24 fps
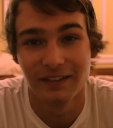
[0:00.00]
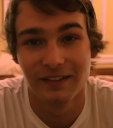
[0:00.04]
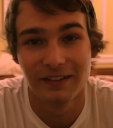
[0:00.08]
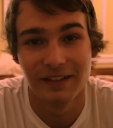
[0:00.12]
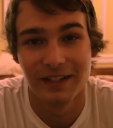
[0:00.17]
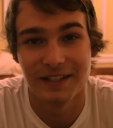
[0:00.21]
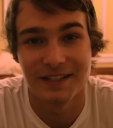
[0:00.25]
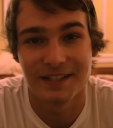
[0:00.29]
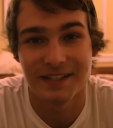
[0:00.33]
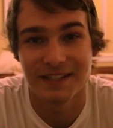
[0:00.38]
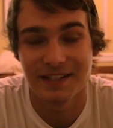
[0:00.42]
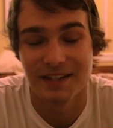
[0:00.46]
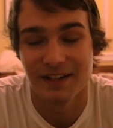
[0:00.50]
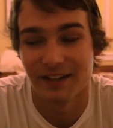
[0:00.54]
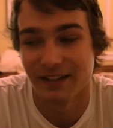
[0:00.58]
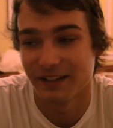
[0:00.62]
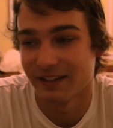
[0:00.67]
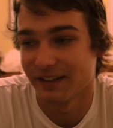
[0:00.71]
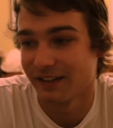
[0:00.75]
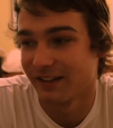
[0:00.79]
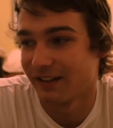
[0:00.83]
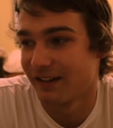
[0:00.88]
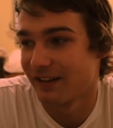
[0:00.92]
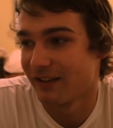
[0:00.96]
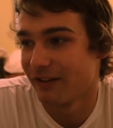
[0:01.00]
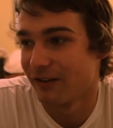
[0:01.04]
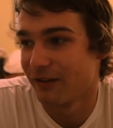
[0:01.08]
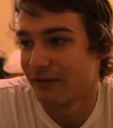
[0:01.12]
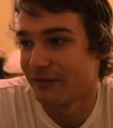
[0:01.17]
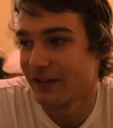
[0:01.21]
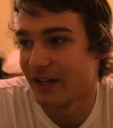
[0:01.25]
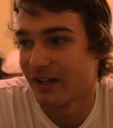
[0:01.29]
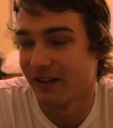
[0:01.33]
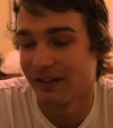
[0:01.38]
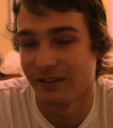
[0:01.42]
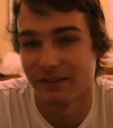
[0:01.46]
it's sick, and I love
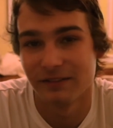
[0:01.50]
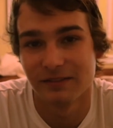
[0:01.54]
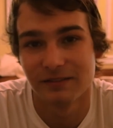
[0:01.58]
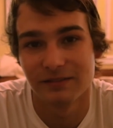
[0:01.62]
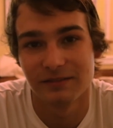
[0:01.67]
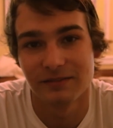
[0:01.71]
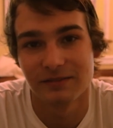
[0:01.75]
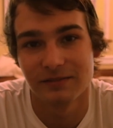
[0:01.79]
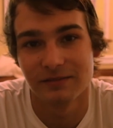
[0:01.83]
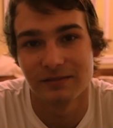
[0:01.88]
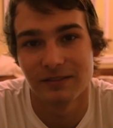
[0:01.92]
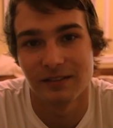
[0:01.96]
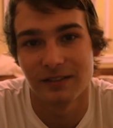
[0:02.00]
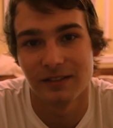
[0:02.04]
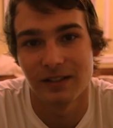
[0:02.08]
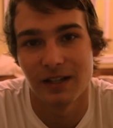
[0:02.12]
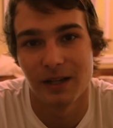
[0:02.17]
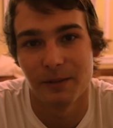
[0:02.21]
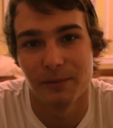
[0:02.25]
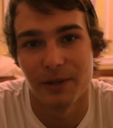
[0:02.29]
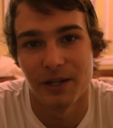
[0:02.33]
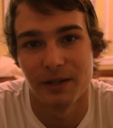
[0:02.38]
that I'm